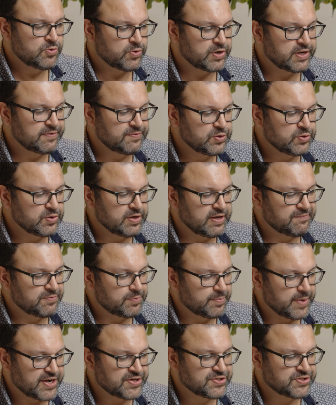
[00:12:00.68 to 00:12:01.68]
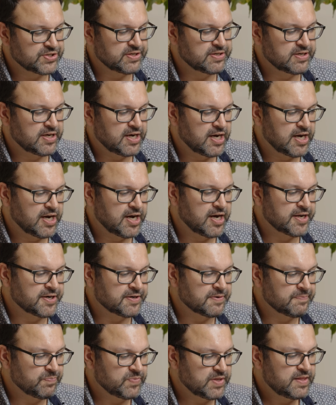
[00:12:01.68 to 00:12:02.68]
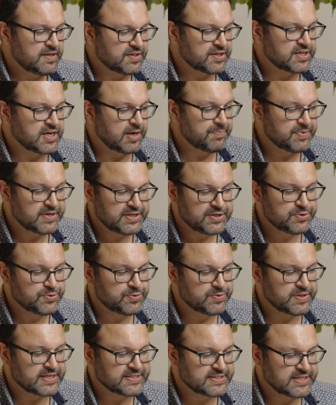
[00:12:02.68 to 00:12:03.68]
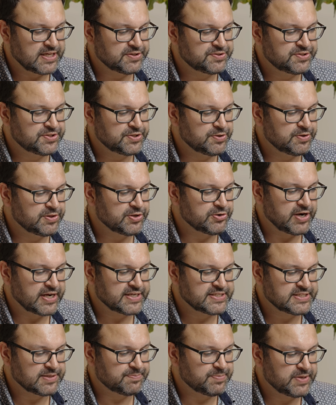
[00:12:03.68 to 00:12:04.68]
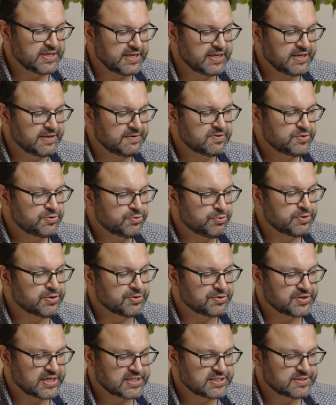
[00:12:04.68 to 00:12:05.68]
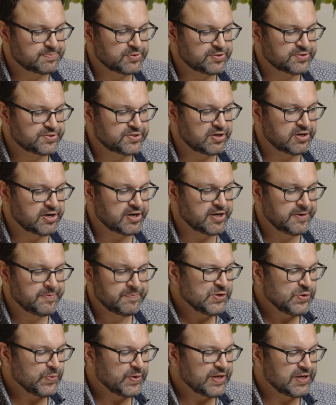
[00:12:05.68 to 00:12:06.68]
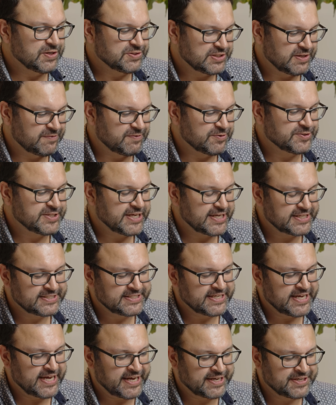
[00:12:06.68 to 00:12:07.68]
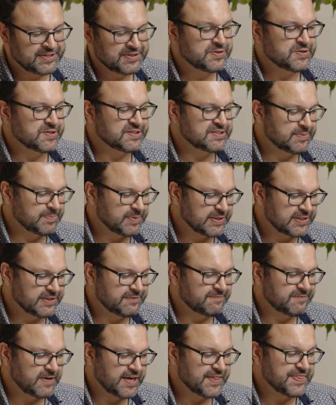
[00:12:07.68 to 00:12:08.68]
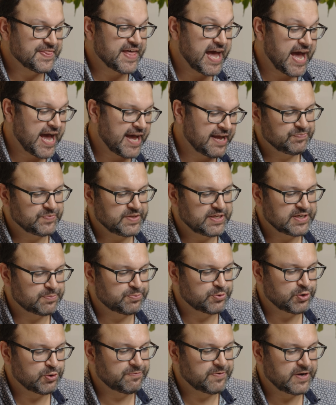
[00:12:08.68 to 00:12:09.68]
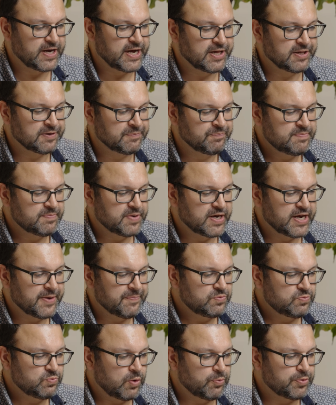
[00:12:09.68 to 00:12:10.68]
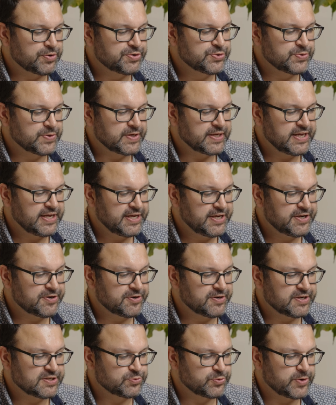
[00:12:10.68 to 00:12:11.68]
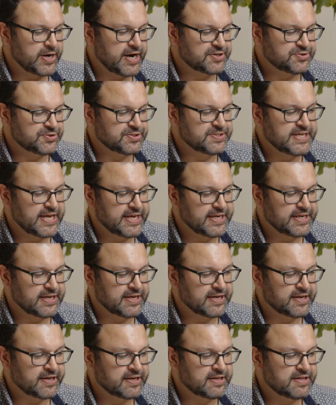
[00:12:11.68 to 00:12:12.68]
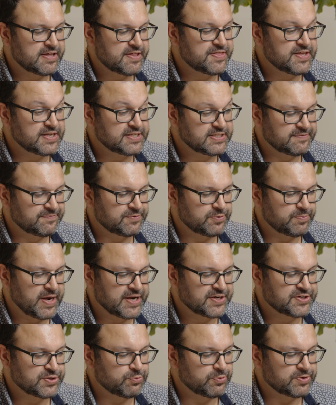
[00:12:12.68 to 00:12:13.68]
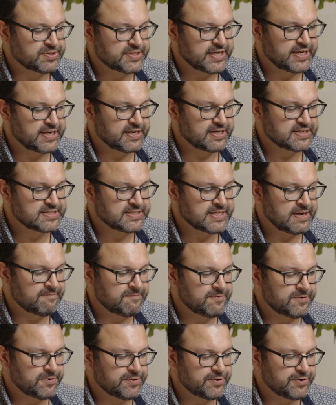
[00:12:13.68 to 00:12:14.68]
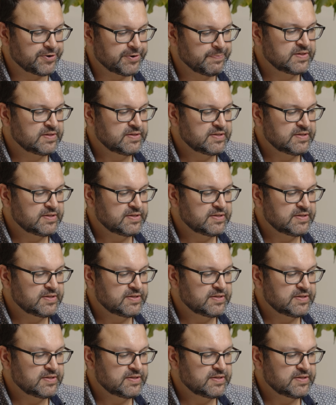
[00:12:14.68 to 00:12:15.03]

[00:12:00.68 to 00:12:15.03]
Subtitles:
we're giving you information on the company, who they sell to, their ICP, who their customers are. We also have their tech stack. You'll typically find that in a profile. But what we're doing here is we're actually taking this information, we're taking it a step further,